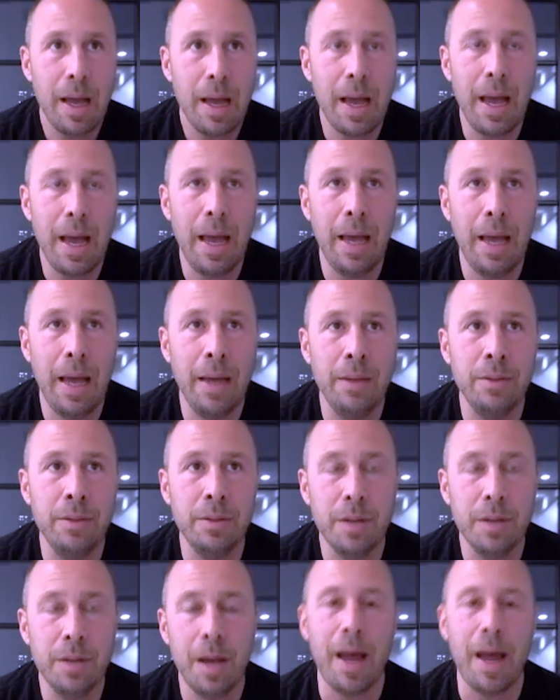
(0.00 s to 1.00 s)
and
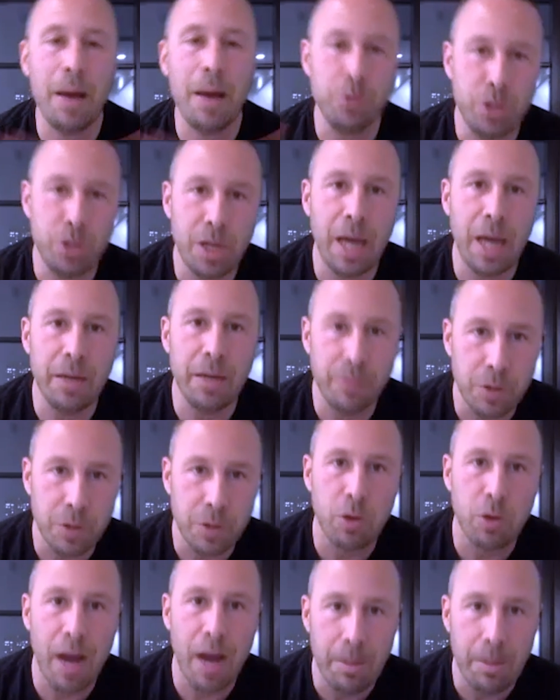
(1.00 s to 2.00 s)
outside of a
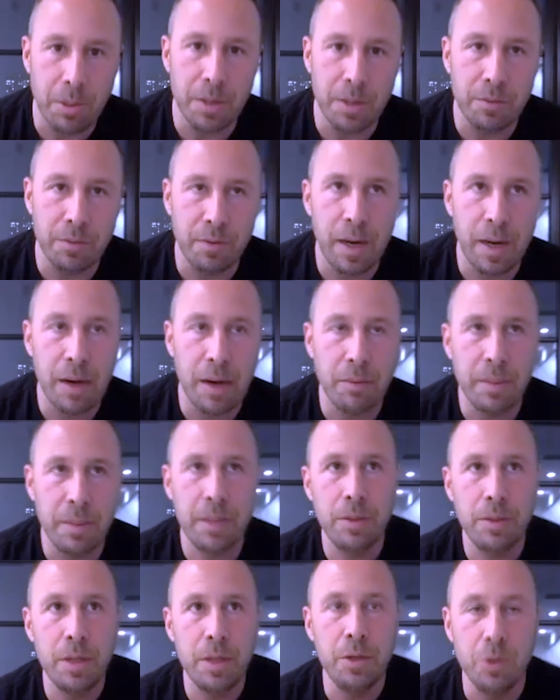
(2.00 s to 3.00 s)
tribal
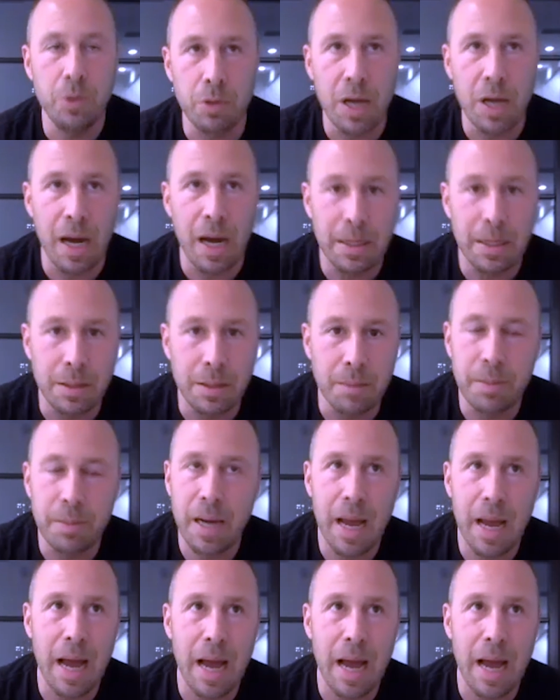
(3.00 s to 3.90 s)
environment in Uganda, but I, I